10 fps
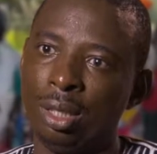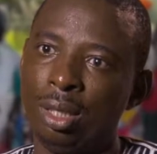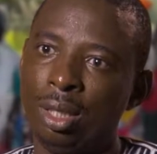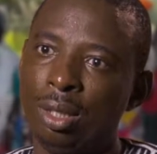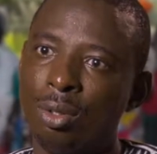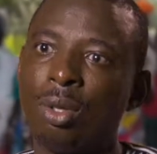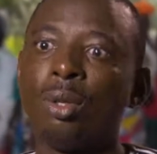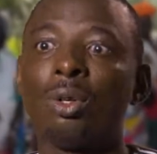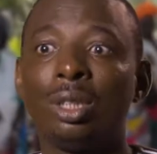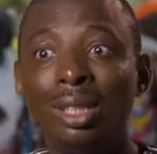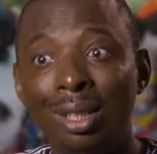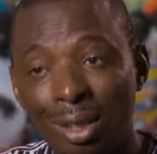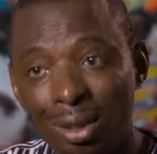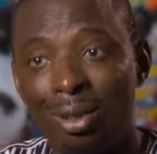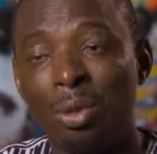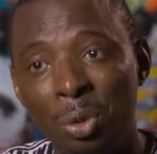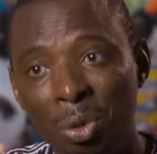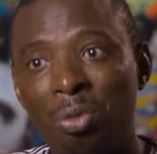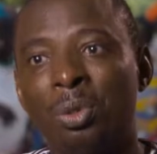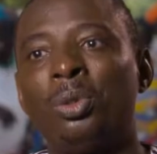It is like a revolving
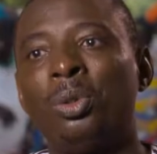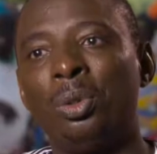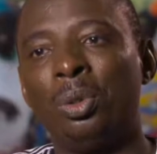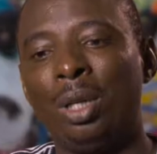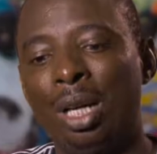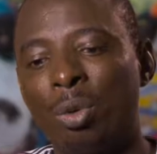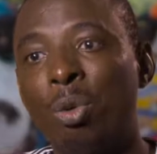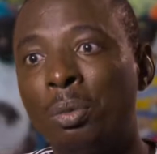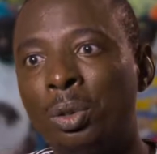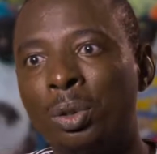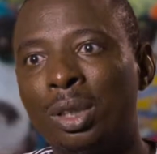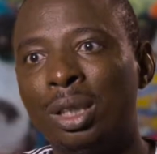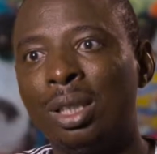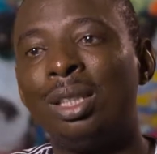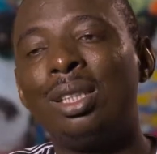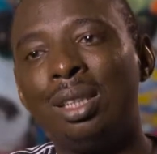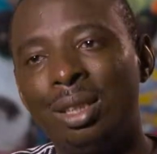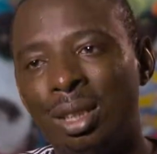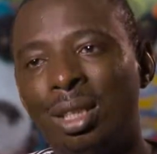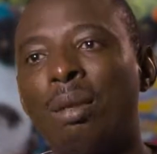fund, so it remains at
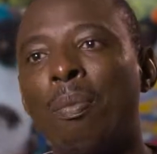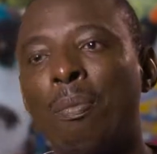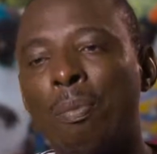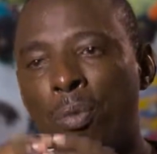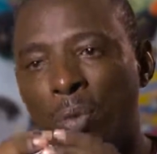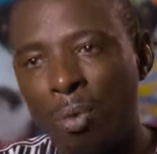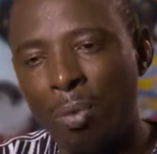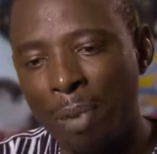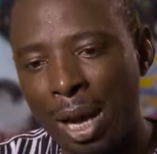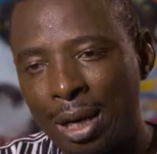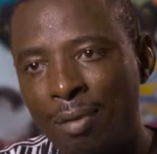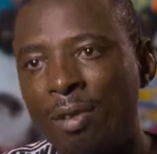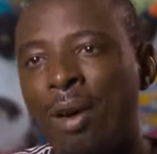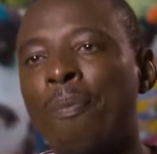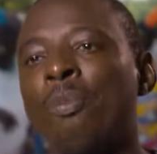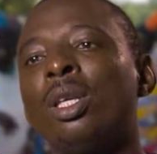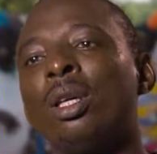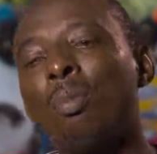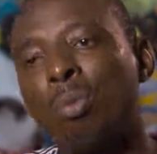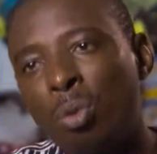the community level and is
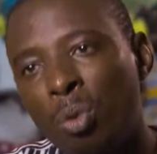managed by